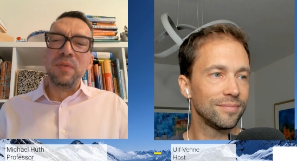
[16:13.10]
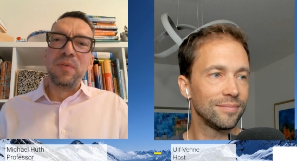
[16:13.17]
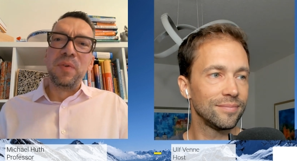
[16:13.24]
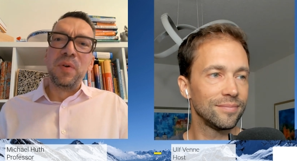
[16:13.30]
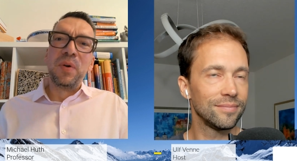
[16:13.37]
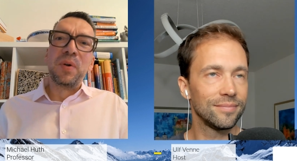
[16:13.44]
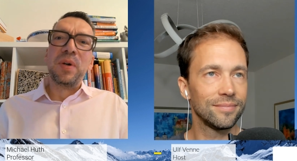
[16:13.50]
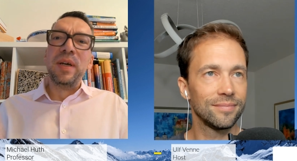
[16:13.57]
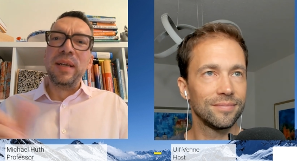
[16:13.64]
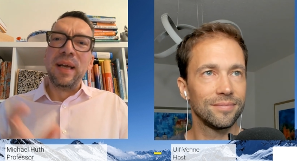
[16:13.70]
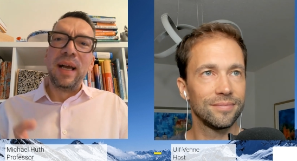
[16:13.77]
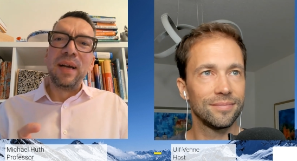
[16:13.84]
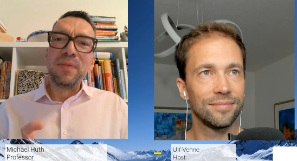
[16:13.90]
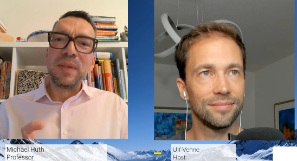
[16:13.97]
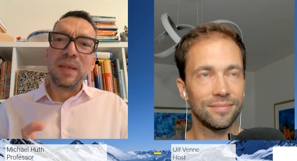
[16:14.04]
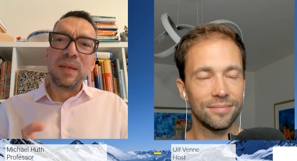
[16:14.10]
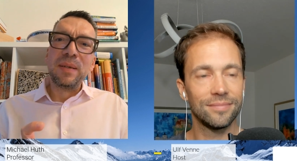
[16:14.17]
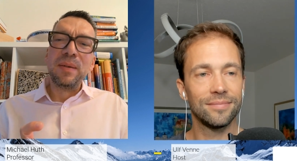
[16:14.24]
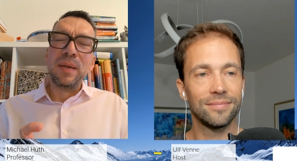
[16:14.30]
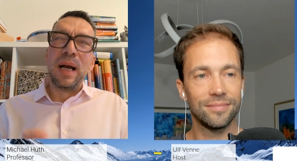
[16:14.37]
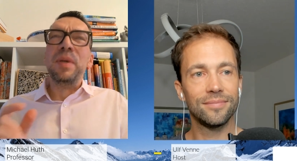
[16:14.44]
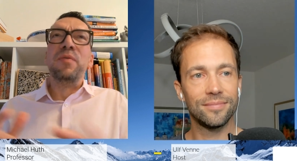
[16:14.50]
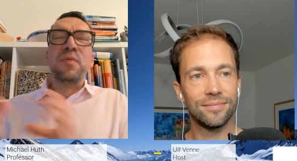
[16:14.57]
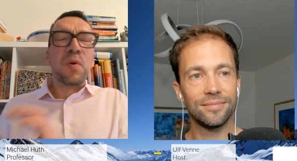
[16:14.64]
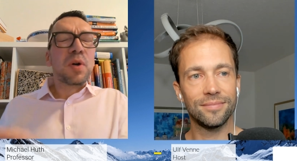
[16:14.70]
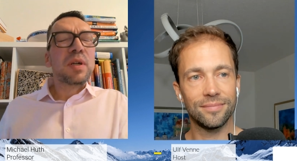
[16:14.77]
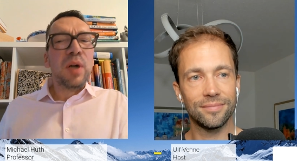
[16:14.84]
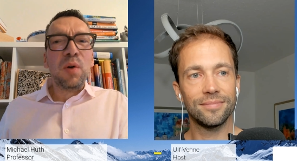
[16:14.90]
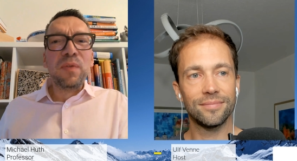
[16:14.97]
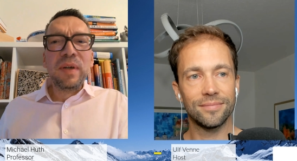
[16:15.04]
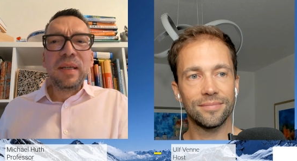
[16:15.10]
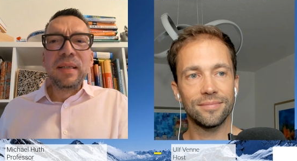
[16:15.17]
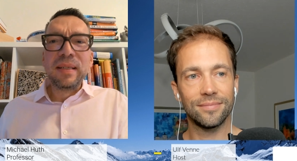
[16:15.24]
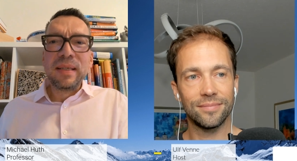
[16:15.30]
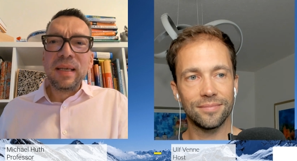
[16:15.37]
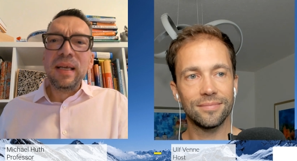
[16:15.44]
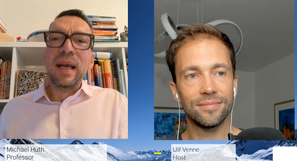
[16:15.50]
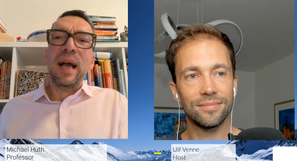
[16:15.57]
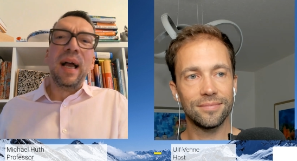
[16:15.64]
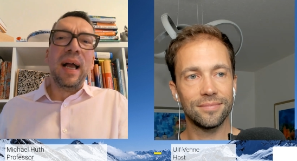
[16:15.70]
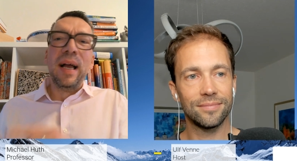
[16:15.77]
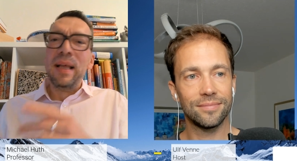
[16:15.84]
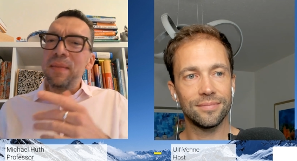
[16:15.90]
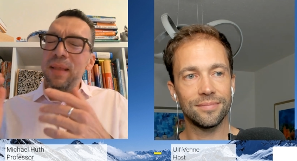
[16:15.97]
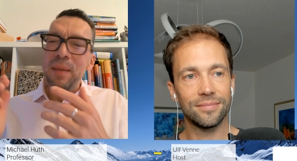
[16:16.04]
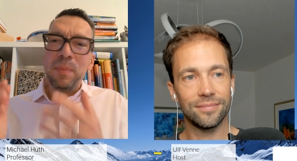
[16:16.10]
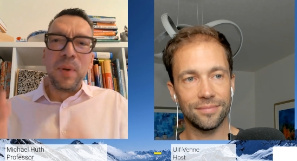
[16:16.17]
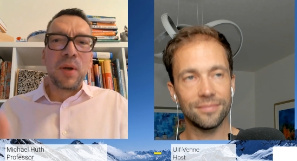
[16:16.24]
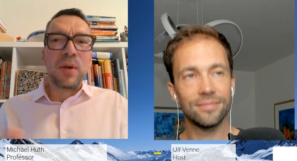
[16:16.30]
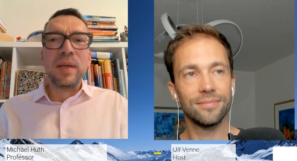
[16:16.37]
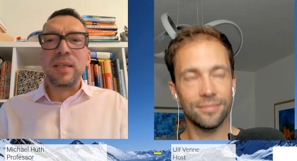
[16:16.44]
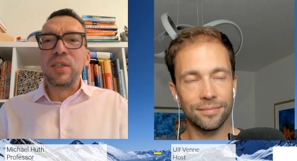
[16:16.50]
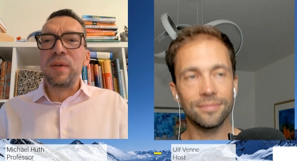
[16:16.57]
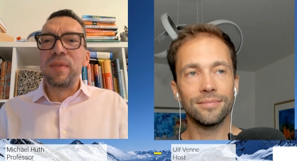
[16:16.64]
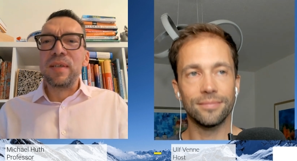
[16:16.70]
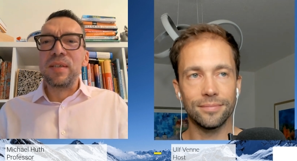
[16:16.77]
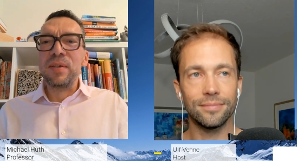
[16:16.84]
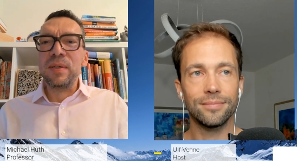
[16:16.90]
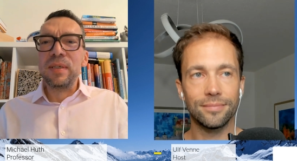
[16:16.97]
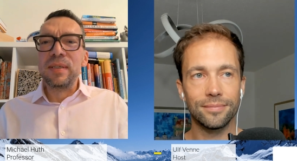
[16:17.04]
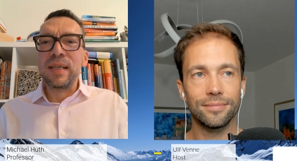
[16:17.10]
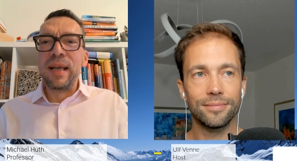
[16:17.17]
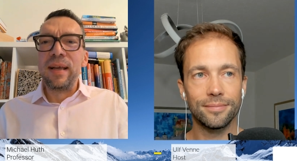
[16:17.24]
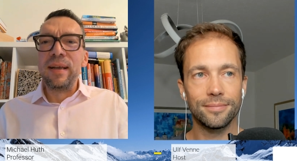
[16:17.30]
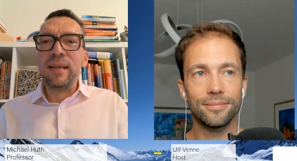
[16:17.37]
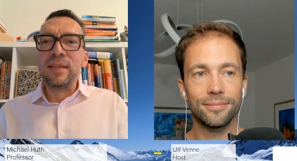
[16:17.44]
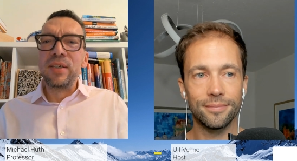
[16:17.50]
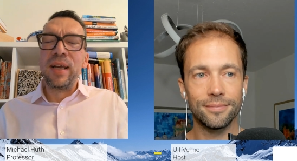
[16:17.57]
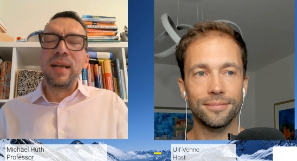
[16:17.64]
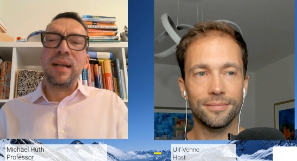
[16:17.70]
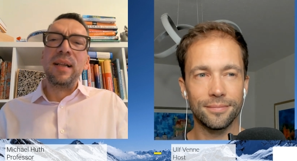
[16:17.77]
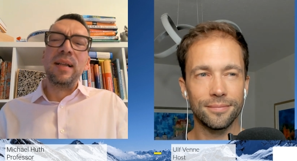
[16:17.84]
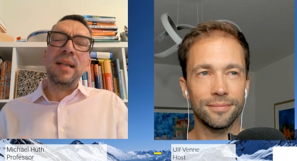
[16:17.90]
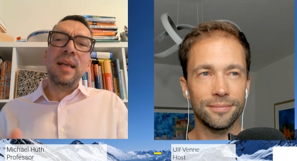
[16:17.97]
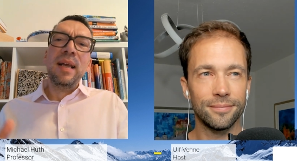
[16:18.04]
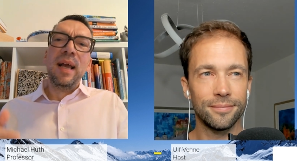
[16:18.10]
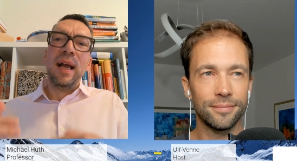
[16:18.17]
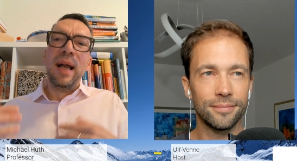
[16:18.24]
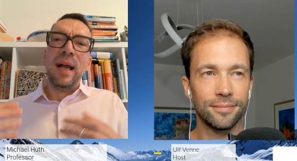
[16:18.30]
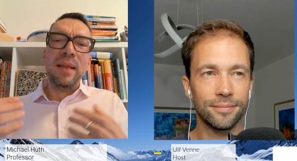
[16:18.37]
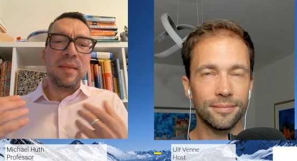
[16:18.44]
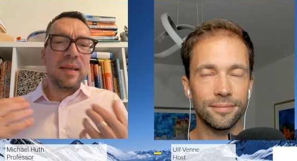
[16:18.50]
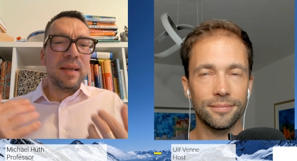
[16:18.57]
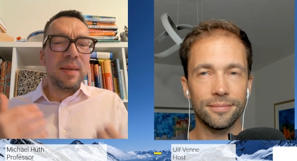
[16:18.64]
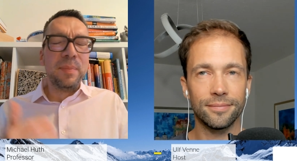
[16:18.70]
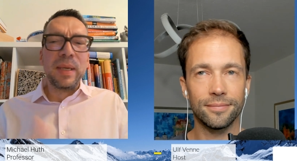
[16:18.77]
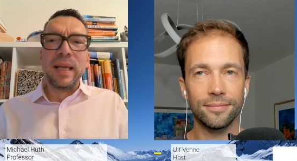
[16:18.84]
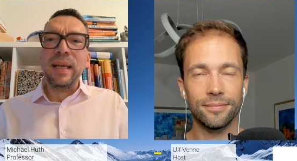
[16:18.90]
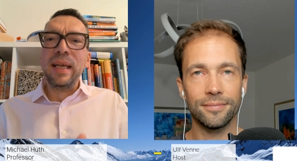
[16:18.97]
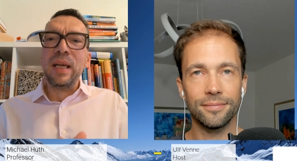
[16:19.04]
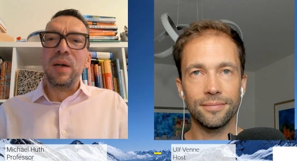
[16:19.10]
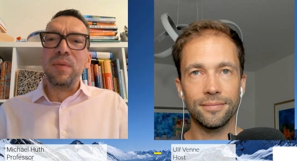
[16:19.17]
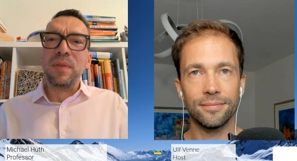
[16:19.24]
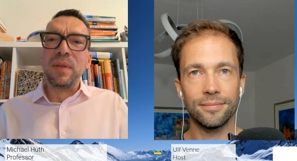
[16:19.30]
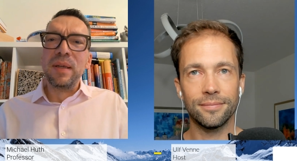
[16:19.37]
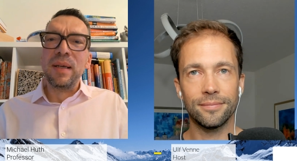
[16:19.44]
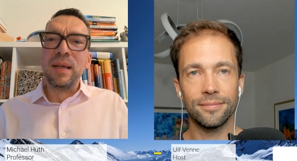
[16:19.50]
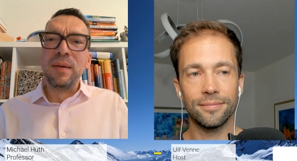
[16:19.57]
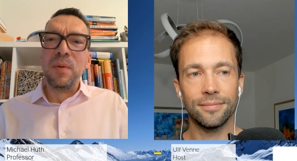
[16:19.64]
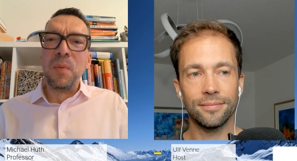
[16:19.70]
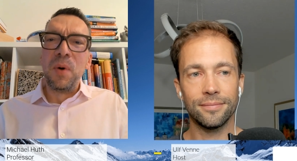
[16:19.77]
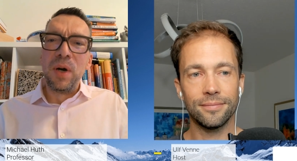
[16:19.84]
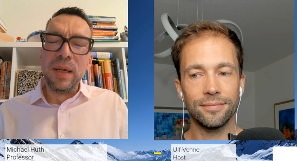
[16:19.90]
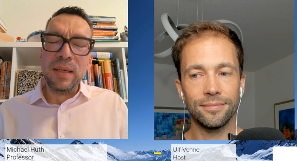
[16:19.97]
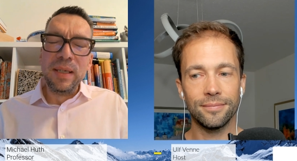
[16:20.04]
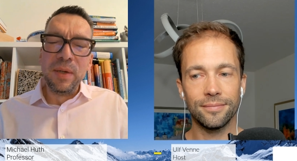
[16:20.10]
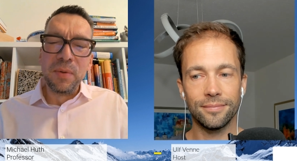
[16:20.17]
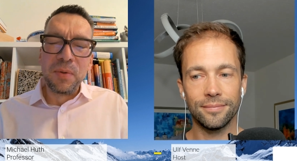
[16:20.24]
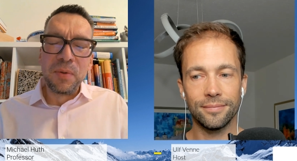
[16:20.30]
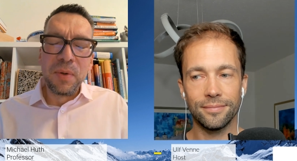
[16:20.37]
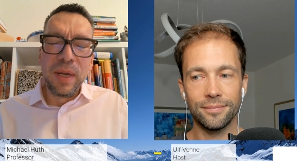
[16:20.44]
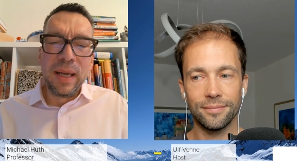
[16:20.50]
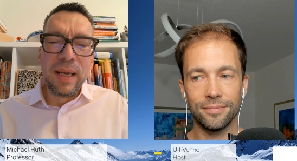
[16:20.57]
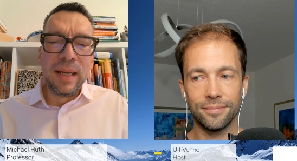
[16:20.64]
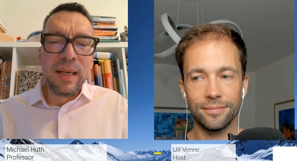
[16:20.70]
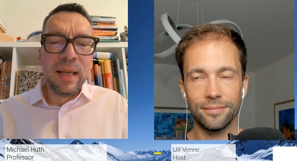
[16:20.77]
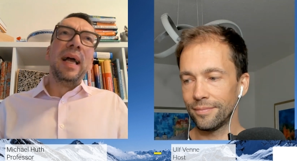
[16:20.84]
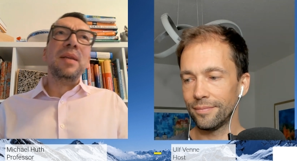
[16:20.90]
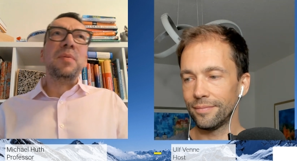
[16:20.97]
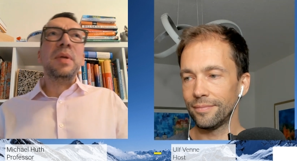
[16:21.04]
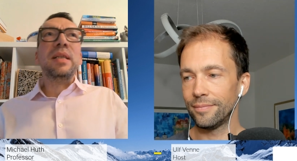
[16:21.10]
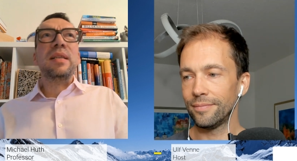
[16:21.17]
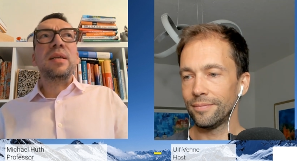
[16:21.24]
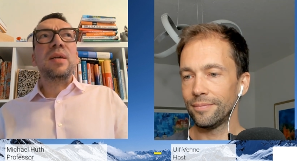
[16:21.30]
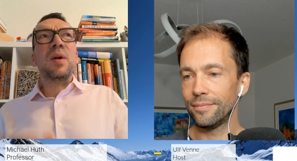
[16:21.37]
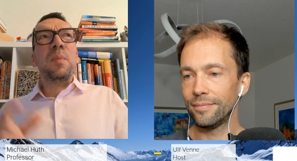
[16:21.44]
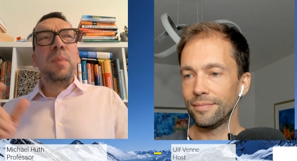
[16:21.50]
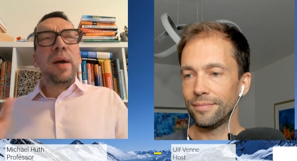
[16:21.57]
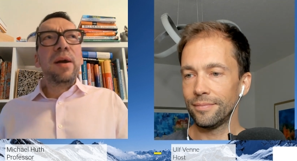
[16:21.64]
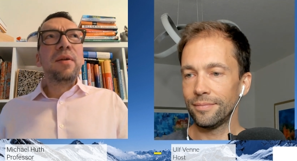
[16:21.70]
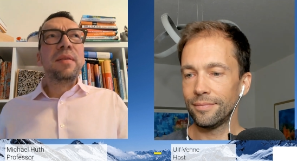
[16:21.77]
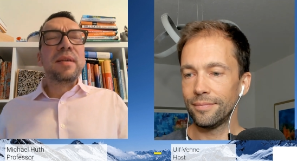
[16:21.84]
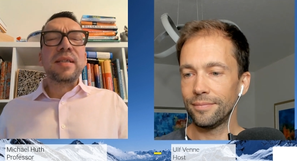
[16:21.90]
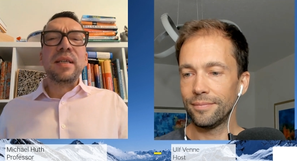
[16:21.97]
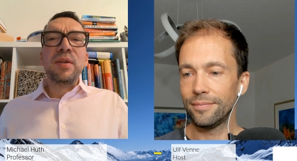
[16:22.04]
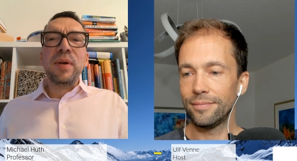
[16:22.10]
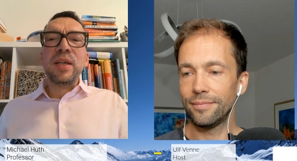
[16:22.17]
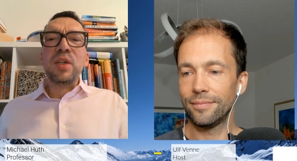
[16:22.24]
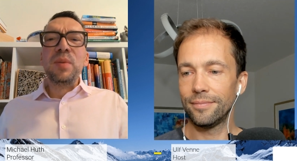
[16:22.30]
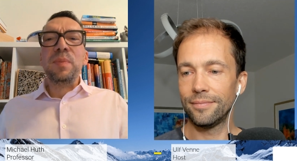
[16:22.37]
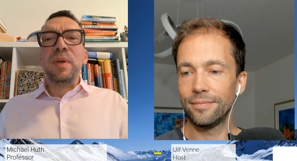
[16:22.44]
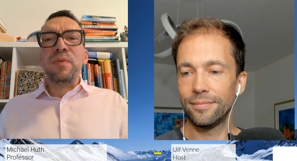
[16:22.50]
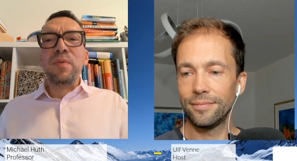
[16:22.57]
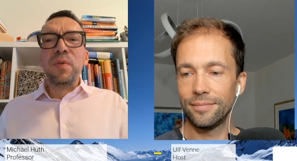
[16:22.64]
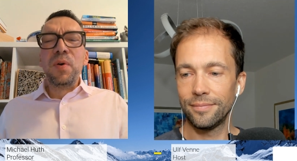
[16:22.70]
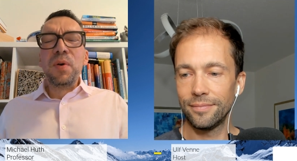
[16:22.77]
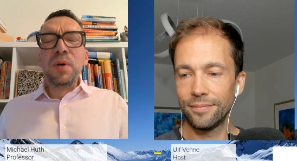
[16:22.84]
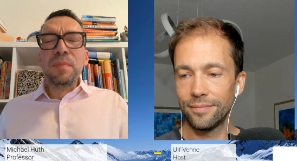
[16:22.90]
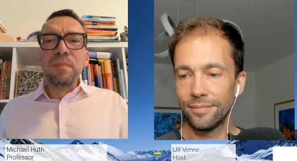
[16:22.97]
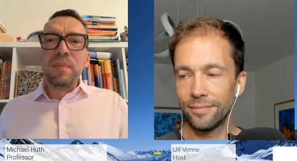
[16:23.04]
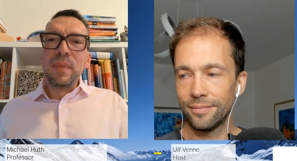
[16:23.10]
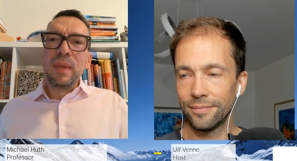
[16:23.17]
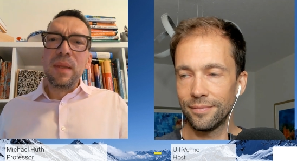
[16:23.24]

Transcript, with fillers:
Speaker 1: before and after before COVID and the blockage of the Suez Channel and the beginning of the war in Ukraine. And we compared the situation before